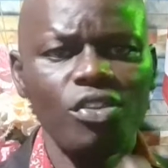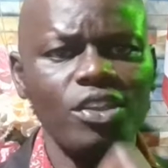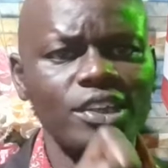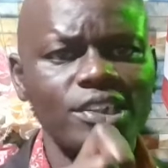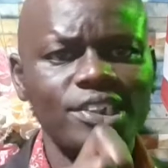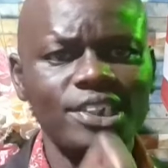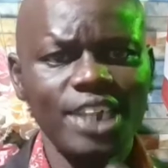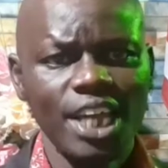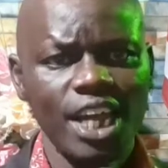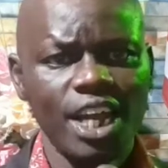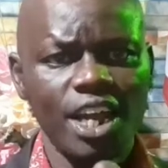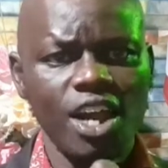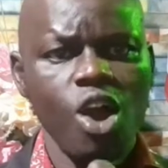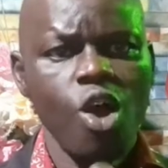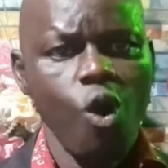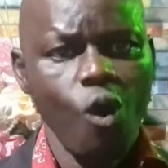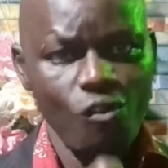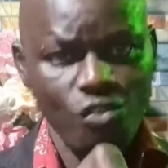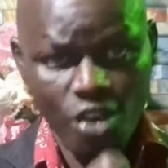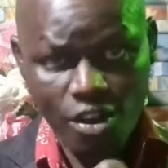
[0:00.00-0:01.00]
the sake
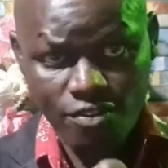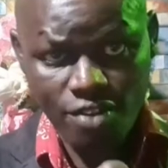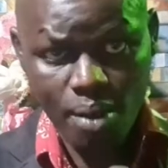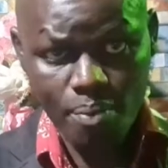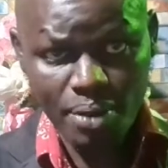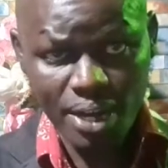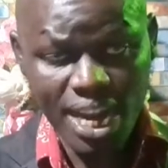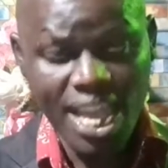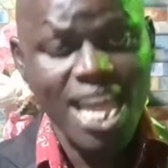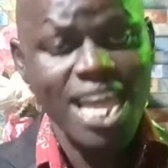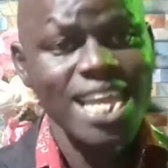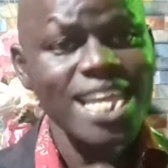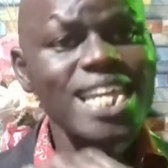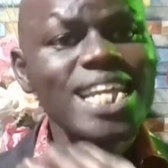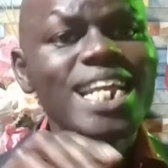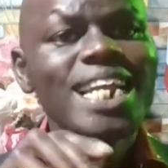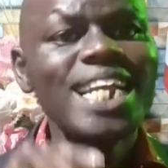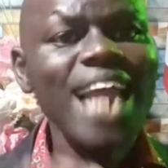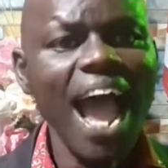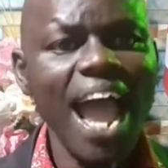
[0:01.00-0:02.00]
of your family. He
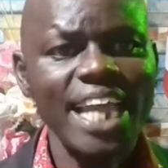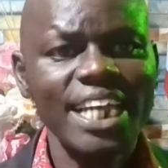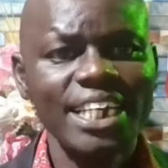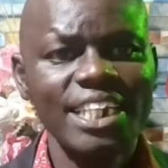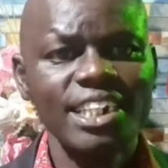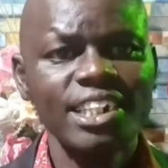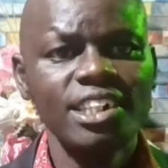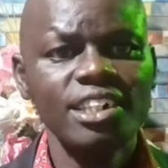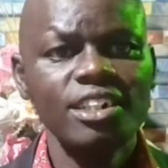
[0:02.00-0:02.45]
died